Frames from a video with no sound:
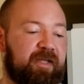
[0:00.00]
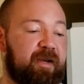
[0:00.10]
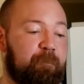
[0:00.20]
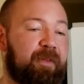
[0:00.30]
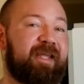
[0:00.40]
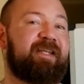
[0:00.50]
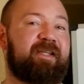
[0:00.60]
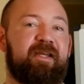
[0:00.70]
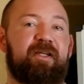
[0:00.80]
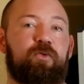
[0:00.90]
and it bleeds
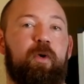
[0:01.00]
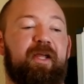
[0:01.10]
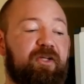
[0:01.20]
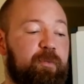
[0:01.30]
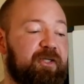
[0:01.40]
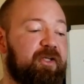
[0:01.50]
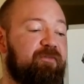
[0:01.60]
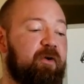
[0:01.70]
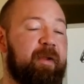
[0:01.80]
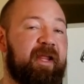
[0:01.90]
into each week, especially
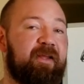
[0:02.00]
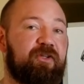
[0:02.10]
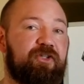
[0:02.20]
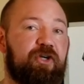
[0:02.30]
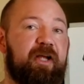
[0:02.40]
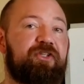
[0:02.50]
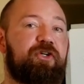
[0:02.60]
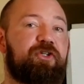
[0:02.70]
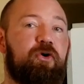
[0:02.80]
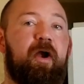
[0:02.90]
if you're making the
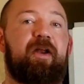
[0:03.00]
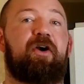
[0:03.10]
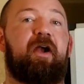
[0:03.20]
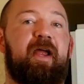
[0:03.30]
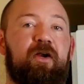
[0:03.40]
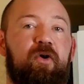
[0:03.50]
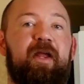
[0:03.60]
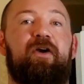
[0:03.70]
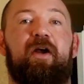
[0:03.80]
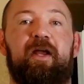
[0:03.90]
stressors greater and
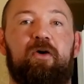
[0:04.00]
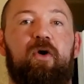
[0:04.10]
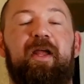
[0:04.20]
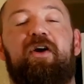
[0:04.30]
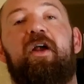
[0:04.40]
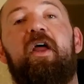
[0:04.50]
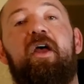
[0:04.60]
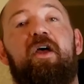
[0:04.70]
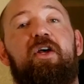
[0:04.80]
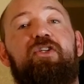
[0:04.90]
greater and greater.
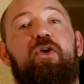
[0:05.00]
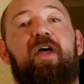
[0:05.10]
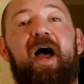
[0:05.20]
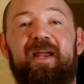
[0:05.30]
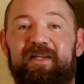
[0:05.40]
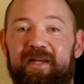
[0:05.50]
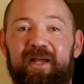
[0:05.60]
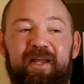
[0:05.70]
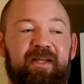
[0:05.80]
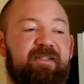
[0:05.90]
So the idea
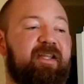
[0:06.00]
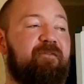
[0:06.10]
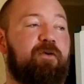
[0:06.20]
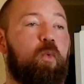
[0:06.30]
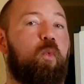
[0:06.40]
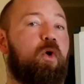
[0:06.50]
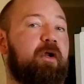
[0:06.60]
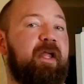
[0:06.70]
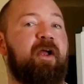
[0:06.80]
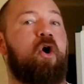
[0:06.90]
is that if you're
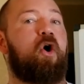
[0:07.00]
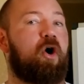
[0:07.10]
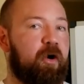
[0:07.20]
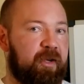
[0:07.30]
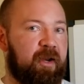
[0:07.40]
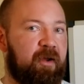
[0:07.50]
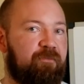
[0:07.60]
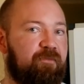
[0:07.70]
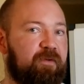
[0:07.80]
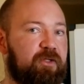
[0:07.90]
working hard
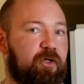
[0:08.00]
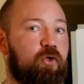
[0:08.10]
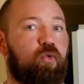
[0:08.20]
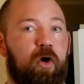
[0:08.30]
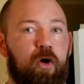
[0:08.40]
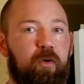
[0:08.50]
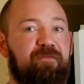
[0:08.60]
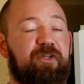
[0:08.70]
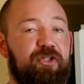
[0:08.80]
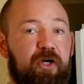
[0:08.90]
enough to grow, if
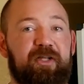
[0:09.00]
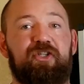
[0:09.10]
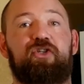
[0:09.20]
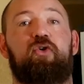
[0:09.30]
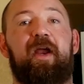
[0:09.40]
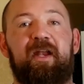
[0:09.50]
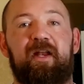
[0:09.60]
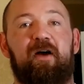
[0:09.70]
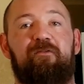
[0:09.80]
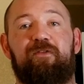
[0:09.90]
the stress is great
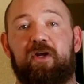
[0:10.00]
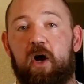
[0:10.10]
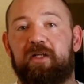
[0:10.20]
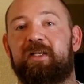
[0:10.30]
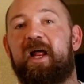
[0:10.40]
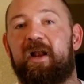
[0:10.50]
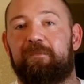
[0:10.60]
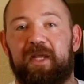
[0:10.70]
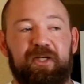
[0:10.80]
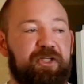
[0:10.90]
enough to cause an
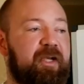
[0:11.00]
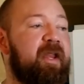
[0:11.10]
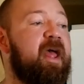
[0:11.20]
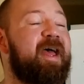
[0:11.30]
adaptation,